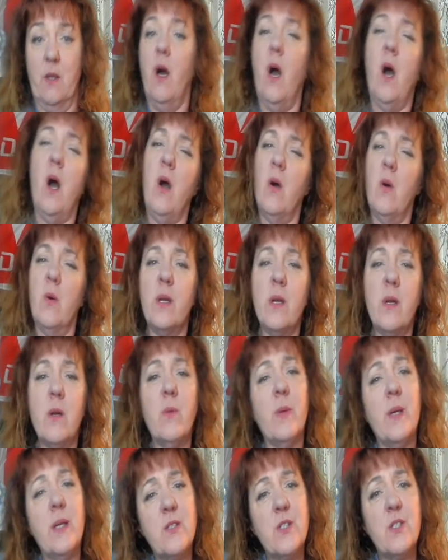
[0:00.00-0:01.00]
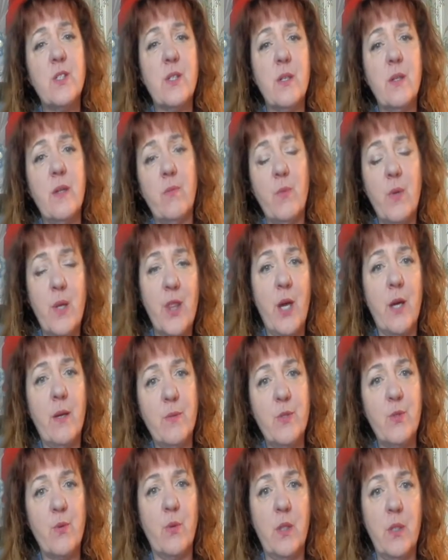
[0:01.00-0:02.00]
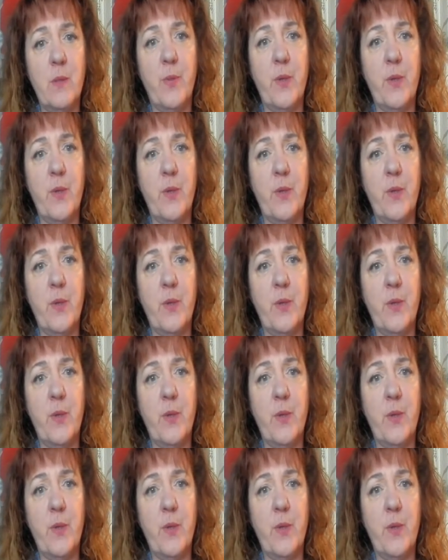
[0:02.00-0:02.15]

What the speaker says: Oh, we just saw that, we thought it was really